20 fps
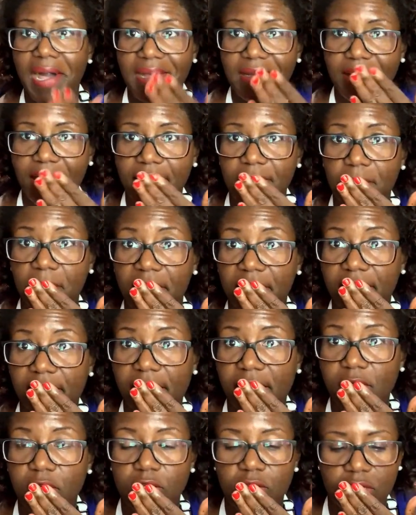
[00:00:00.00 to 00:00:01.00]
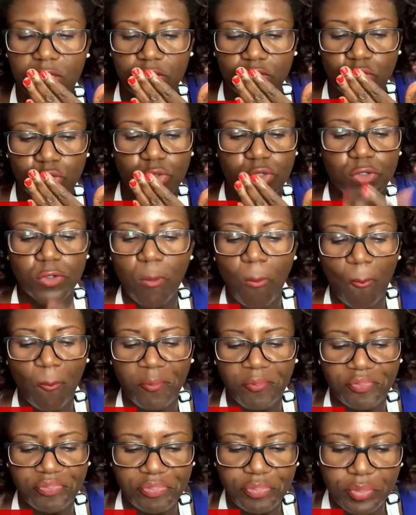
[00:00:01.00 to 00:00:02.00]
I like my egg cooked through,
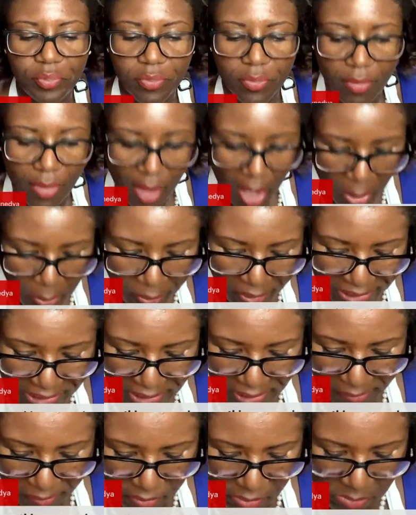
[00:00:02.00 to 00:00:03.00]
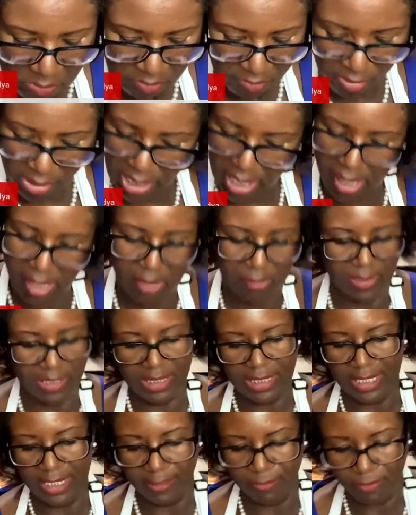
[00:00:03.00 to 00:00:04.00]
but, um, oh my
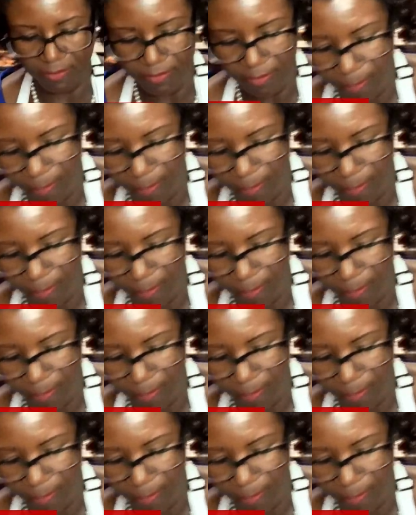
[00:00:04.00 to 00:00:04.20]
God.